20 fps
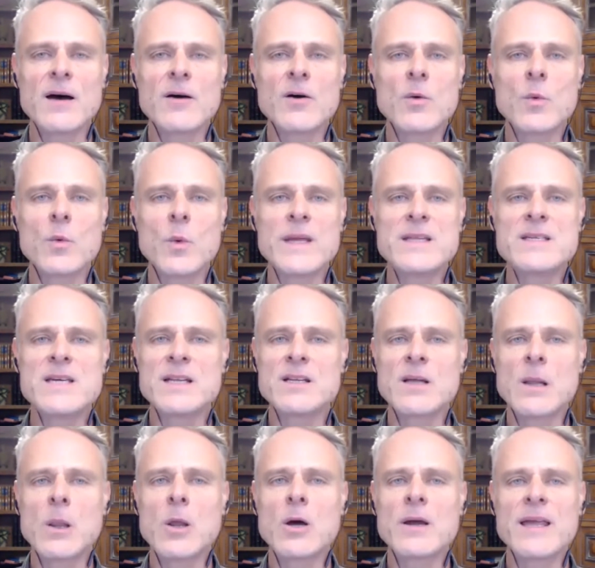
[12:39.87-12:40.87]
We tend to
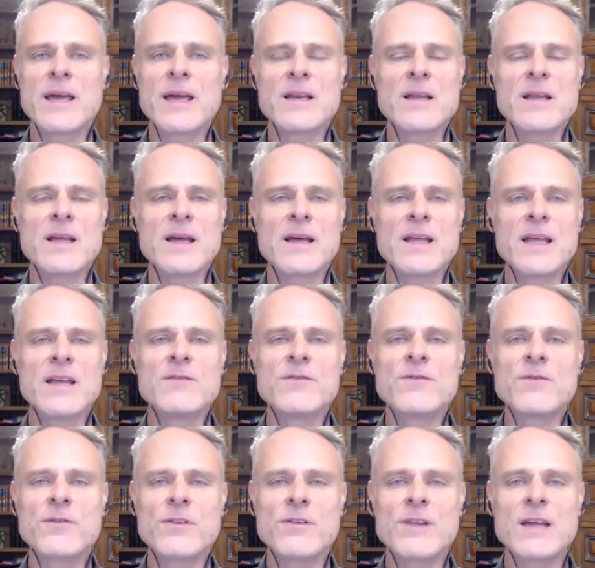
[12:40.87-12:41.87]
look at
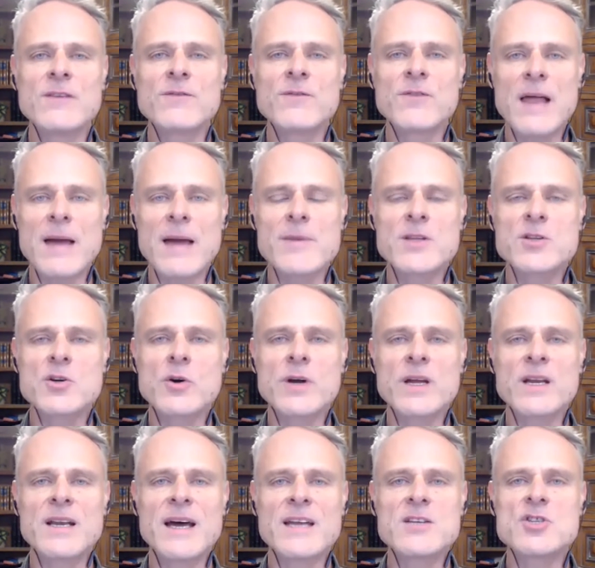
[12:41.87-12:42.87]
inflammatory
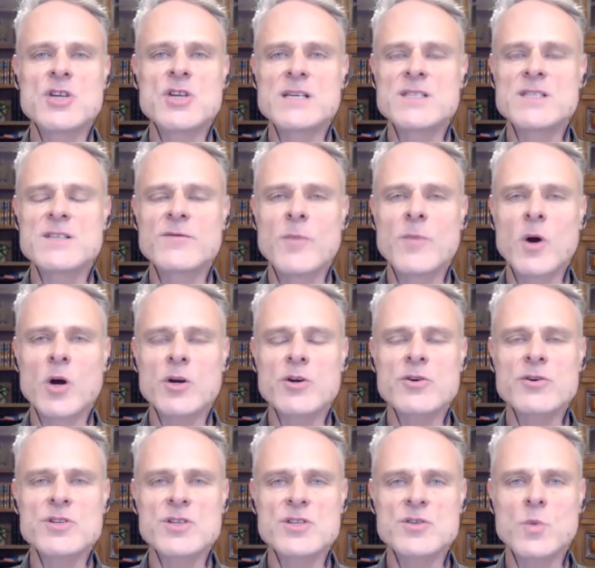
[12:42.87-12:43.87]
and digestive
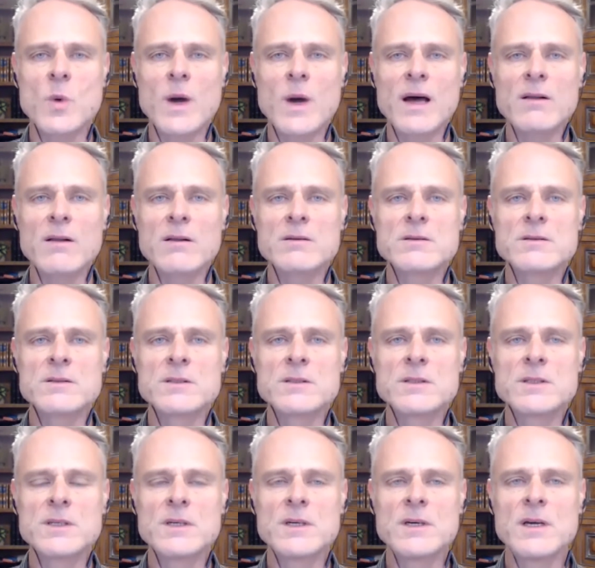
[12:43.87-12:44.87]
markers as well.
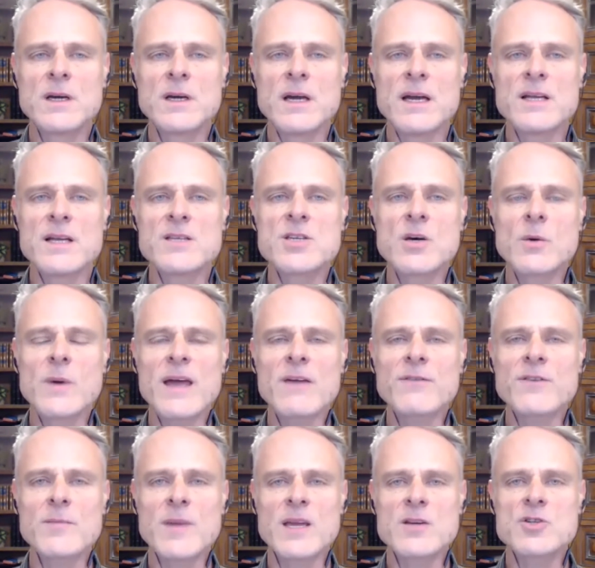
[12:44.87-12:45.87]
And so we have
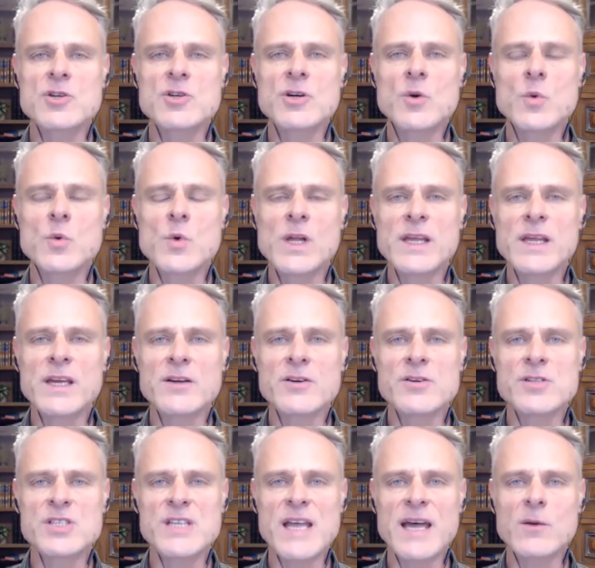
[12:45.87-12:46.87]
to make sure to really
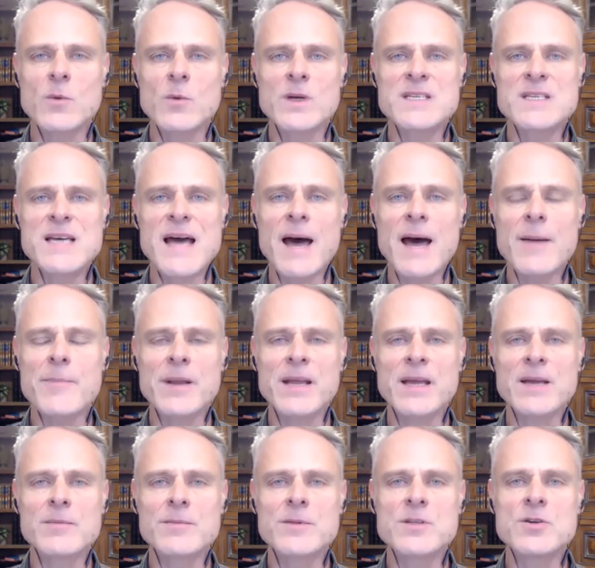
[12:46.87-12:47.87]
understand what's
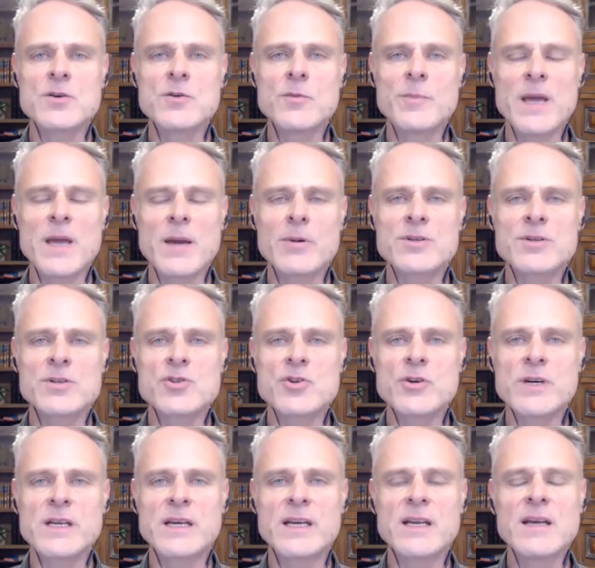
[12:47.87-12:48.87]
happening to be able to
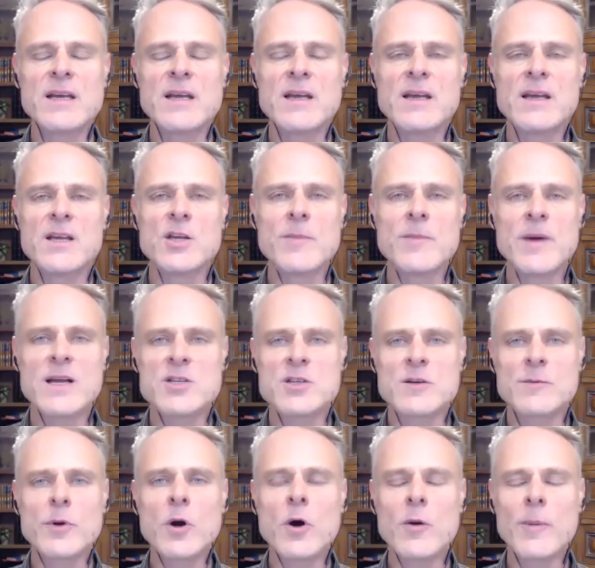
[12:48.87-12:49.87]
treat it. You
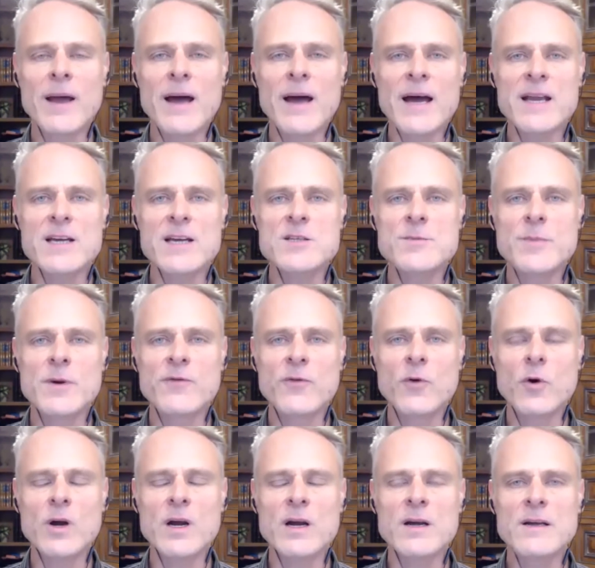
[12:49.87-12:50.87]
mentioned probiotics
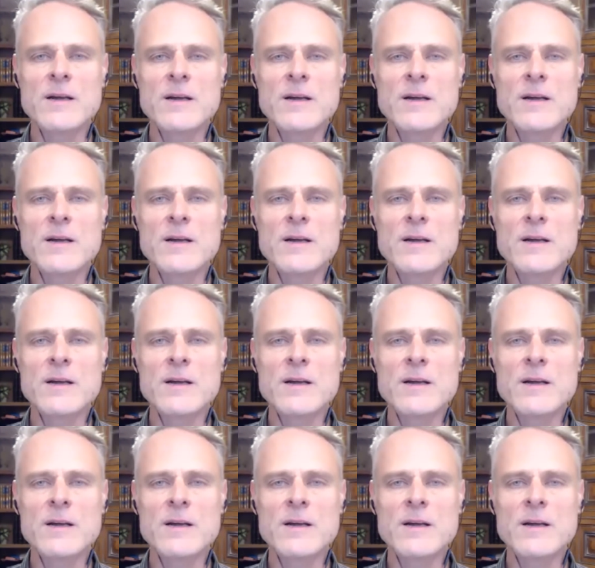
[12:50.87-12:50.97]
before.